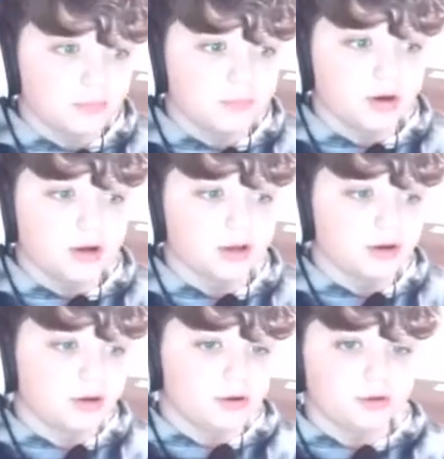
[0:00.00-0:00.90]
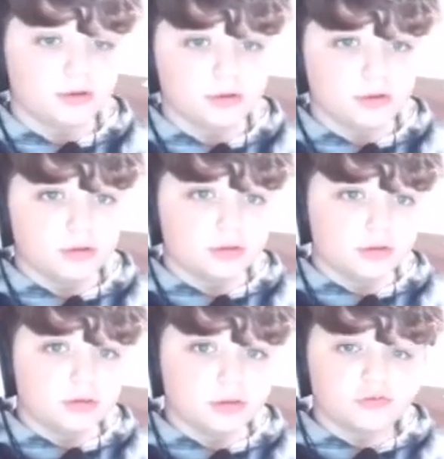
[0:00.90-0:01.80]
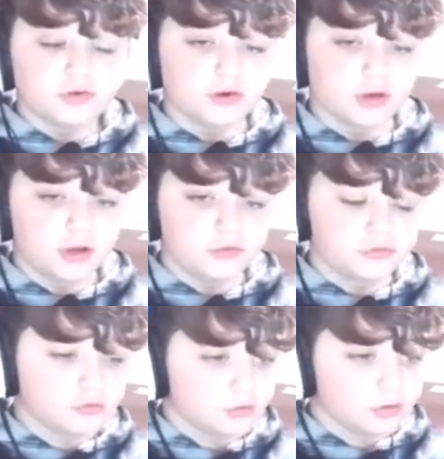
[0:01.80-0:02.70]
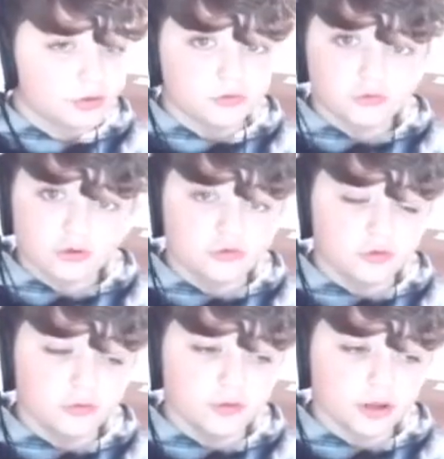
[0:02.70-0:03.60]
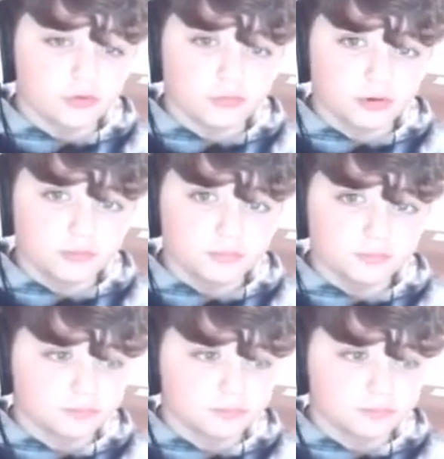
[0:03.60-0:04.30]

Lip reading: on my list here, guys. So I'll see you in the next one.